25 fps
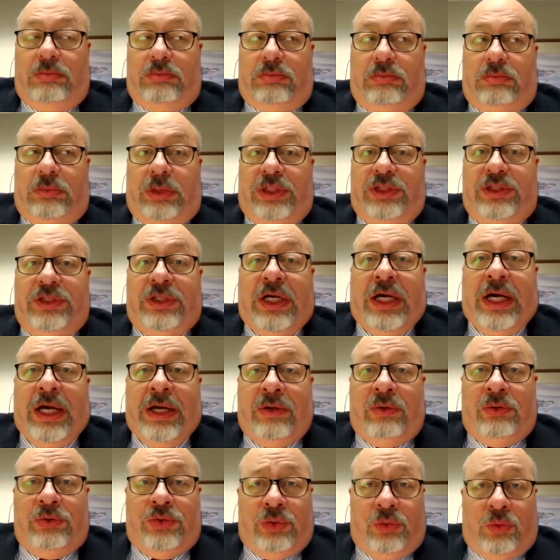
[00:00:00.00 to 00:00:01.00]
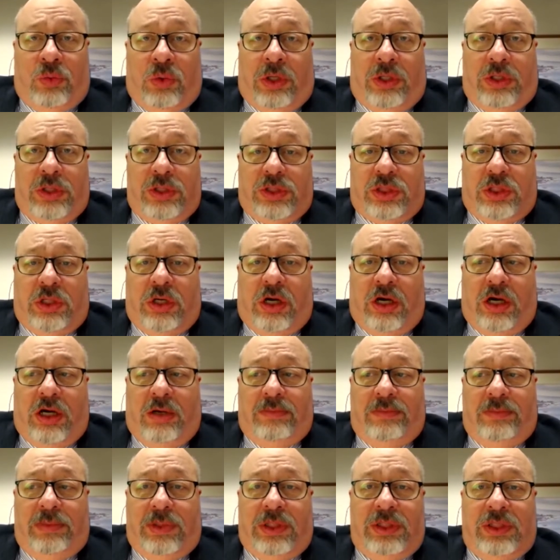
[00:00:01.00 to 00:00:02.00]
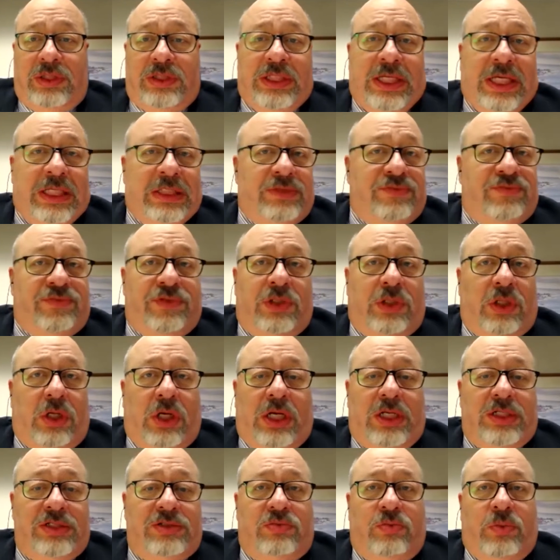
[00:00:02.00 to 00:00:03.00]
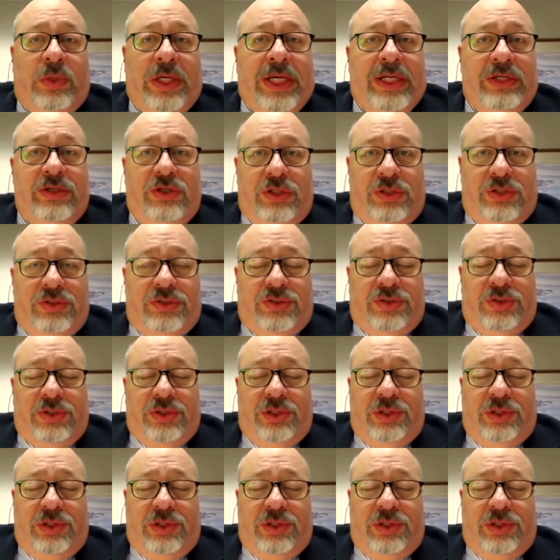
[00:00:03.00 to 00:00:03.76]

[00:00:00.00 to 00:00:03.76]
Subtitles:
entitled to workers' comp because that's for lost wages.